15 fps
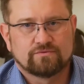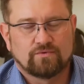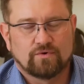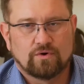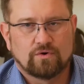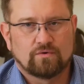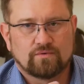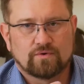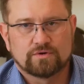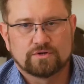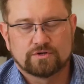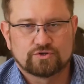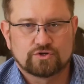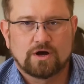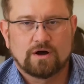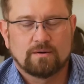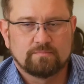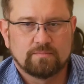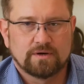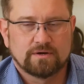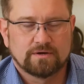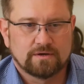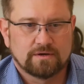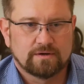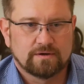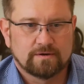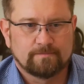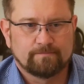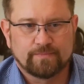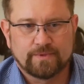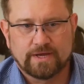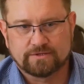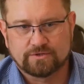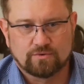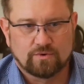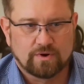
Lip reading: for the job that you